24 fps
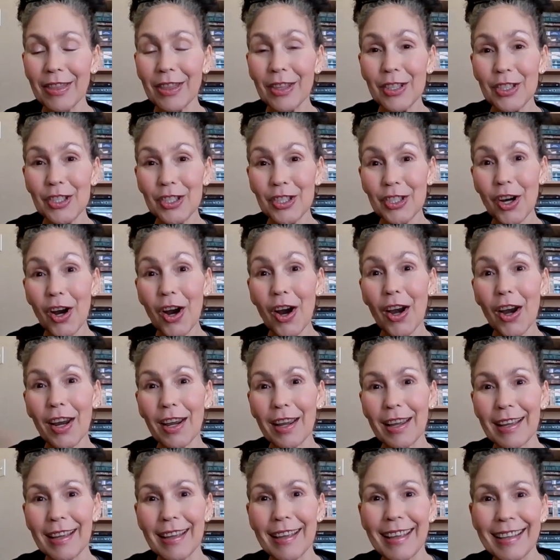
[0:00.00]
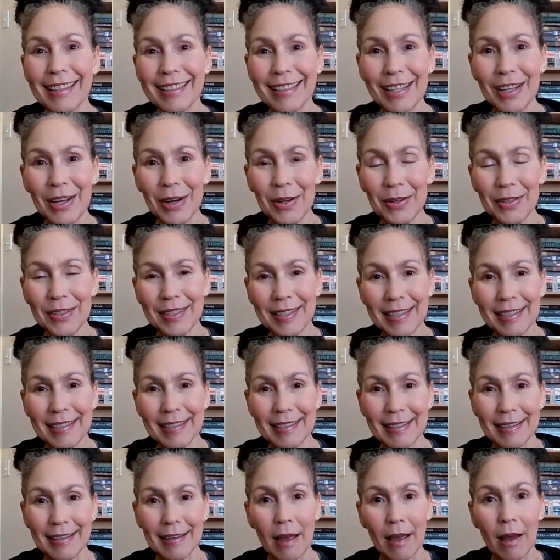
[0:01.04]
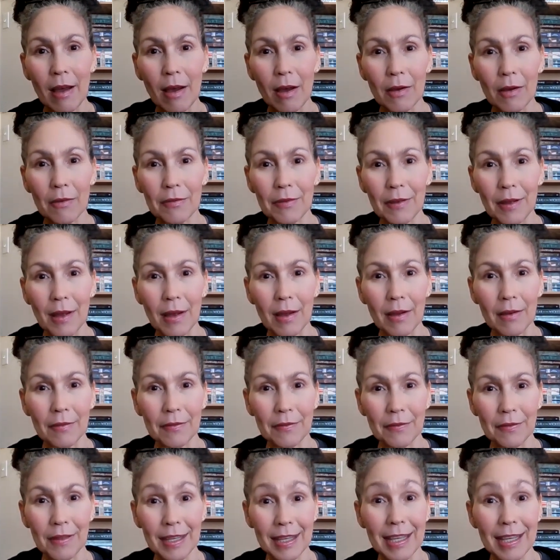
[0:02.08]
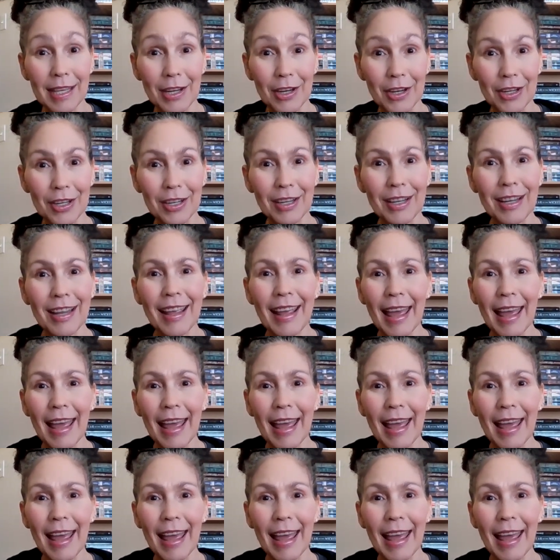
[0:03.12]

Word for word: the dark you know season of of the year